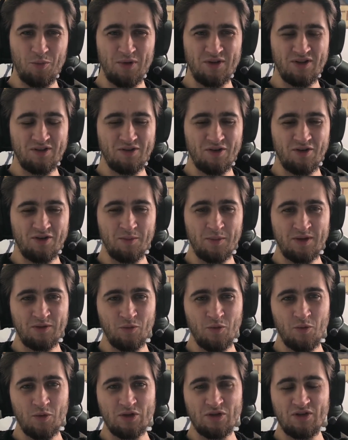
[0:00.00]
but the tournament
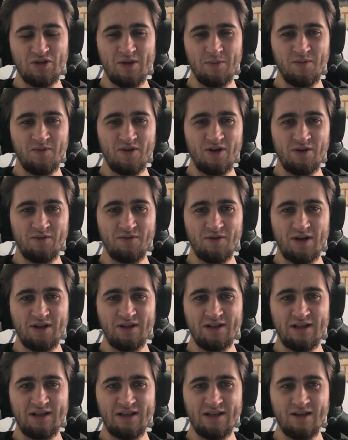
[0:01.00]
we want to keep very
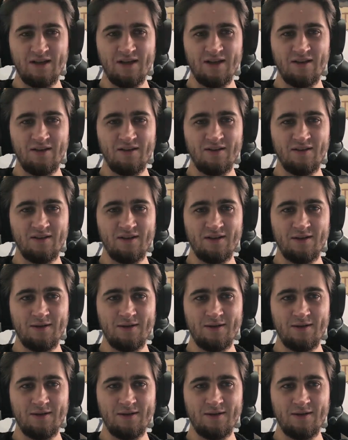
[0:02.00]
friendly and